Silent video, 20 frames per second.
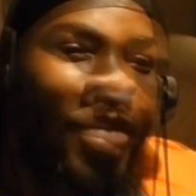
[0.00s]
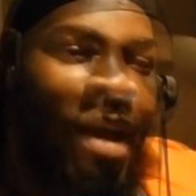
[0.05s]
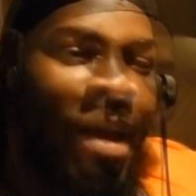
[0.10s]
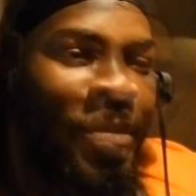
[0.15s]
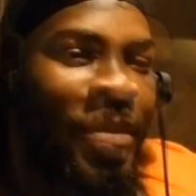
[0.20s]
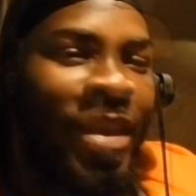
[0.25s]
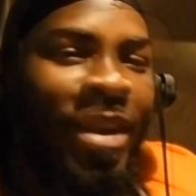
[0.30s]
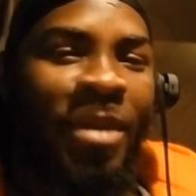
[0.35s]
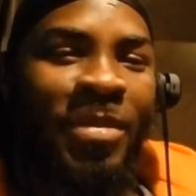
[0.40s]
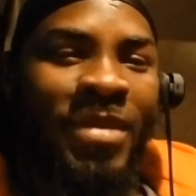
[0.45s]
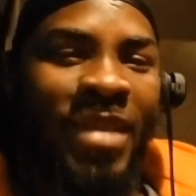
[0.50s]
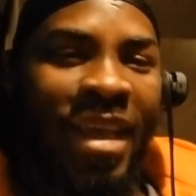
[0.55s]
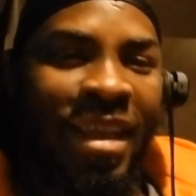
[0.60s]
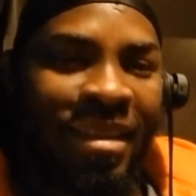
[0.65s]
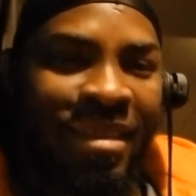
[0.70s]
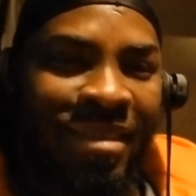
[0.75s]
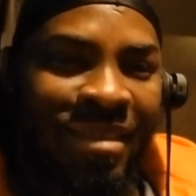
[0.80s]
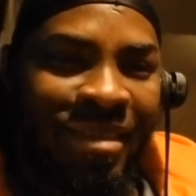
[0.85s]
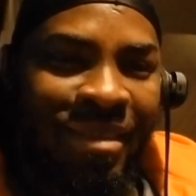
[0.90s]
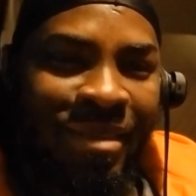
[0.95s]
Why, why
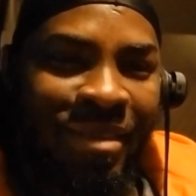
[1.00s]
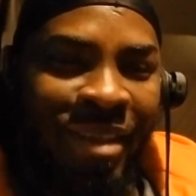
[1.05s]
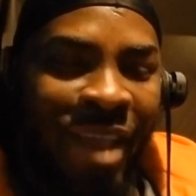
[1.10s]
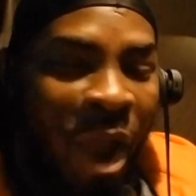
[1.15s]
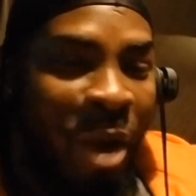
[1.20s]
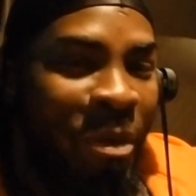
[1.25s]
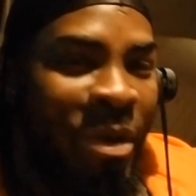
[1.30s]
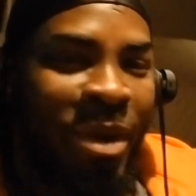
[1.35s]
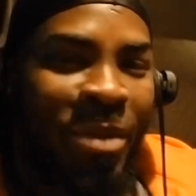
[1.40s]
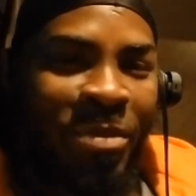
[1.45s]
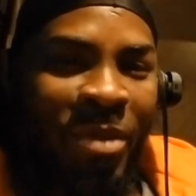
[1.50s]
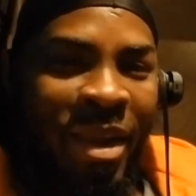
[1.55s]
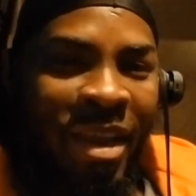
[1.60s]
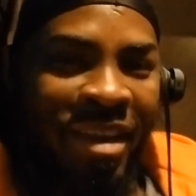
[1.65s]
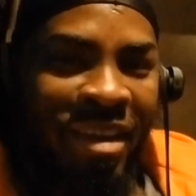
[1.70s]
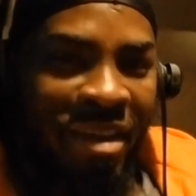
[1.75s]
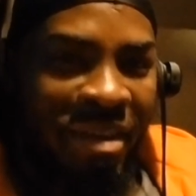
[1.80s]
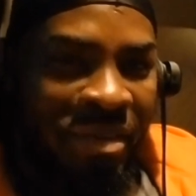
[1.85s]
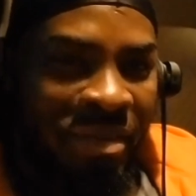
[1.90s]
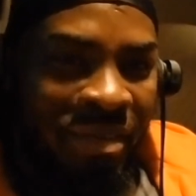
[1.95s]
being upset? You
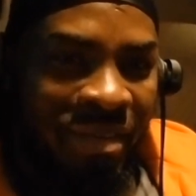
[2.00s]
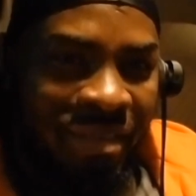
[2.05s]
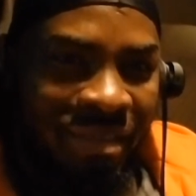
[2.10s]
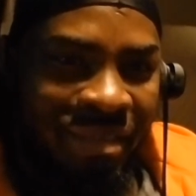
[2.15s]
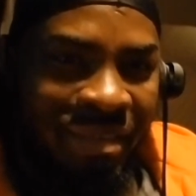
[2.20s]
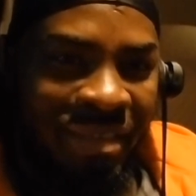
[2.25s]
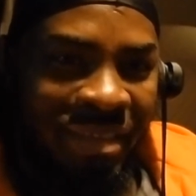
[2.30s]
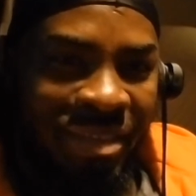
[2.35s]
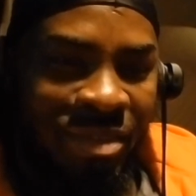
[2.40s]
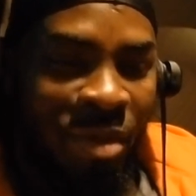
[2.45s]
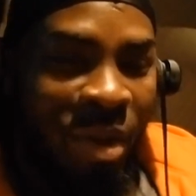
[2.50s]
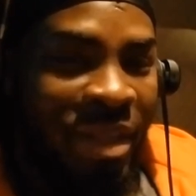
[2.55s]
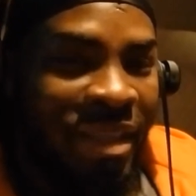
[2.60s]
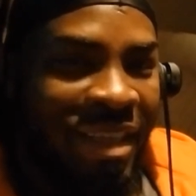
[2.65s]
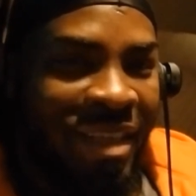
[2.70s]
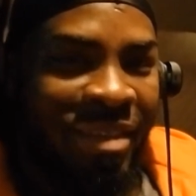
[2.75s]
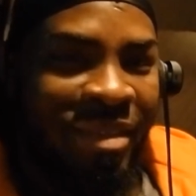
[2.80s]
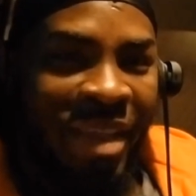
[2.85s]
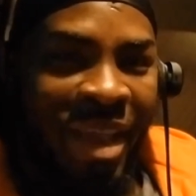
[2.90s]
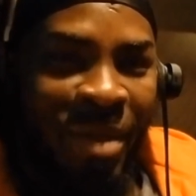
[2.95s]
already breakdown.
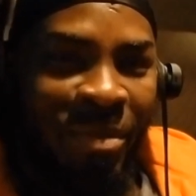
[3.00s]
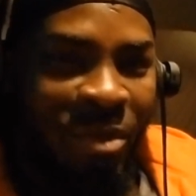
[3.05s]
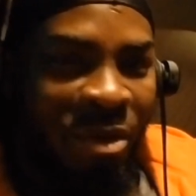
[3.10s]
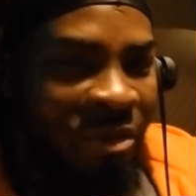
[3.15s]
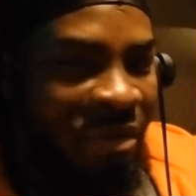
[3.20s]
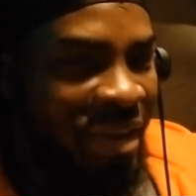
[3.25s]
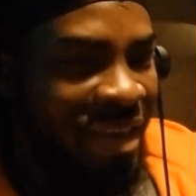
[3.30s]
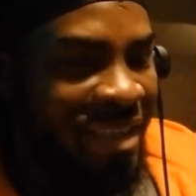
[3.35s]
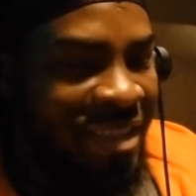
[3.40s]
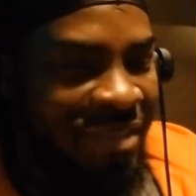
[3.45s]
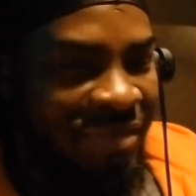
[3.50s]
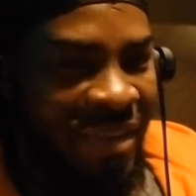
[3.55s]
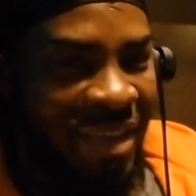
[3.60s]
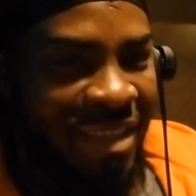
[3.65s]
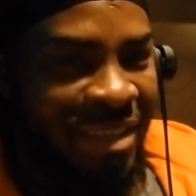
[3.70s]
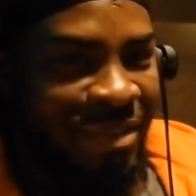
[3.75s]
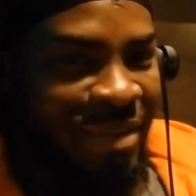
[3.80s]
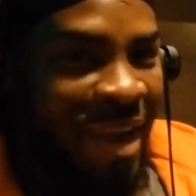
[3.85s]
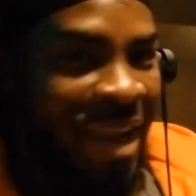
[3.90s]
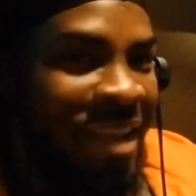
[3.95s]
It's one thing to get
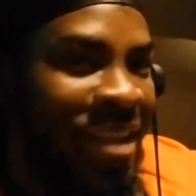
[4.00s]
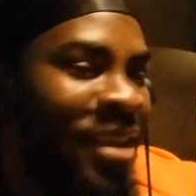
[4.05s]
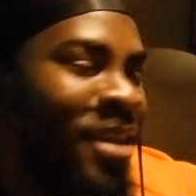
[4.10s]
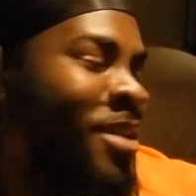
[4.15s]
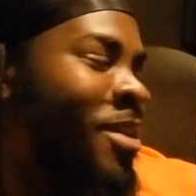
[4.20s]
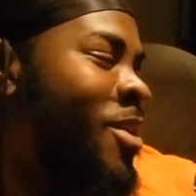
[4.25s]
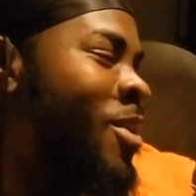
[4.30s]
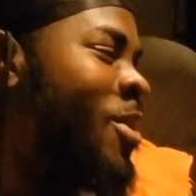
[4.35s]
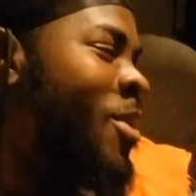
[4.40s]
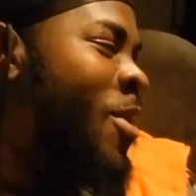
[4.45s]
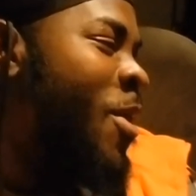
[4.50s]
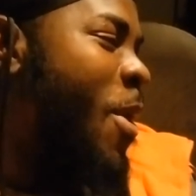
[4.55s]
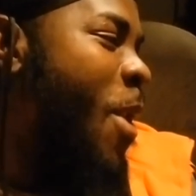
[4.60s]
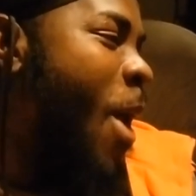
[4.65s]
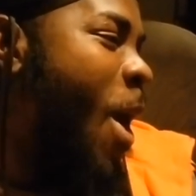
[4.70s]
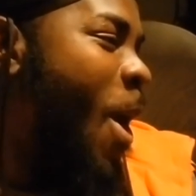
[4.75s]
moving is fixed, right?